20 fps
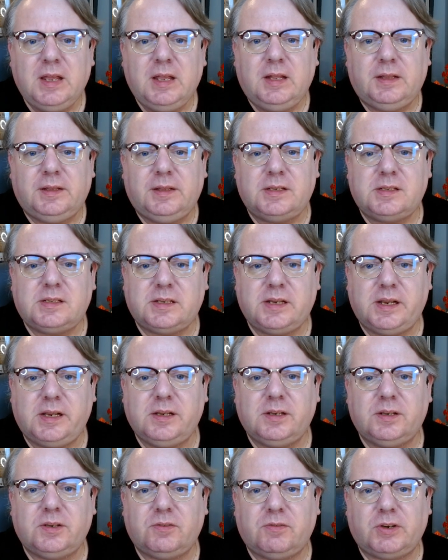This
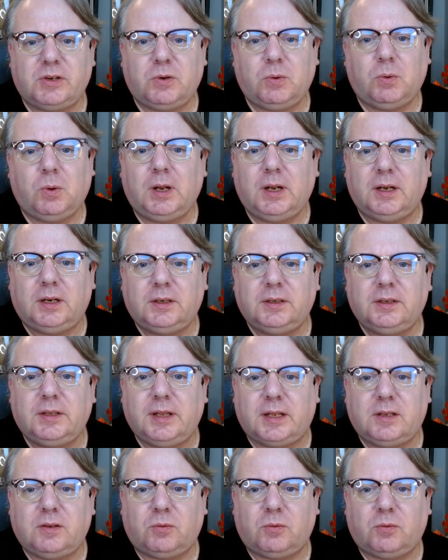standard required
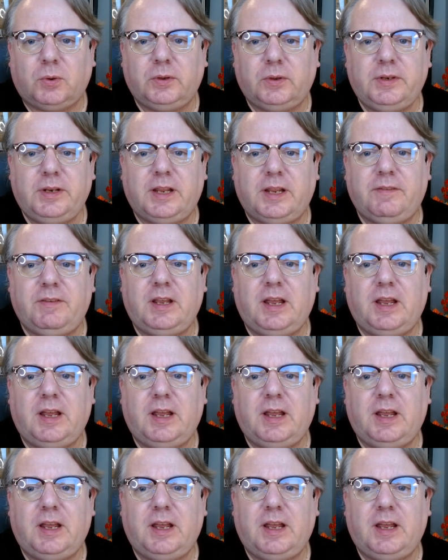that the Royal Navy